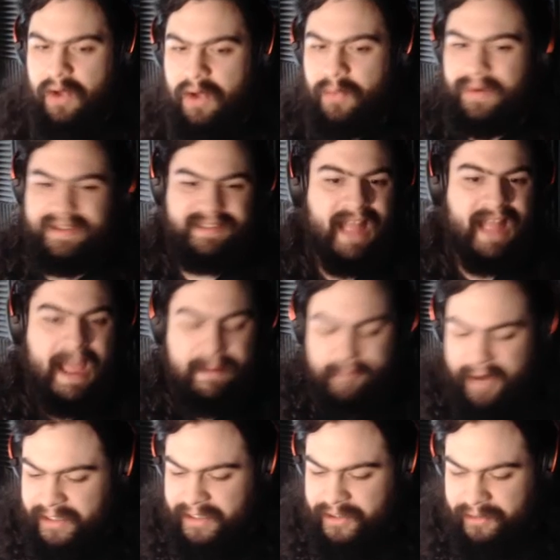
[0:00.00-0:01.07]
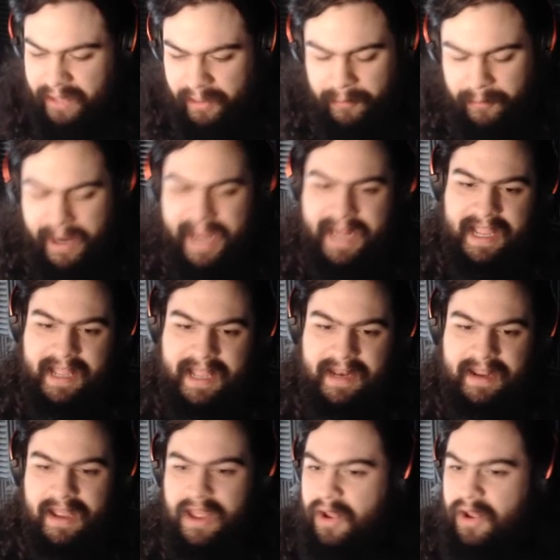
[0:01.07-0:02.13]
With Slime Rancher, I
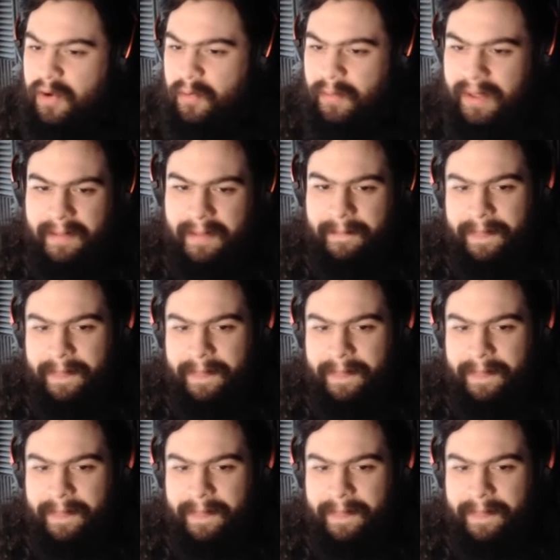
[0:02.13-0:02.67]
waited. With.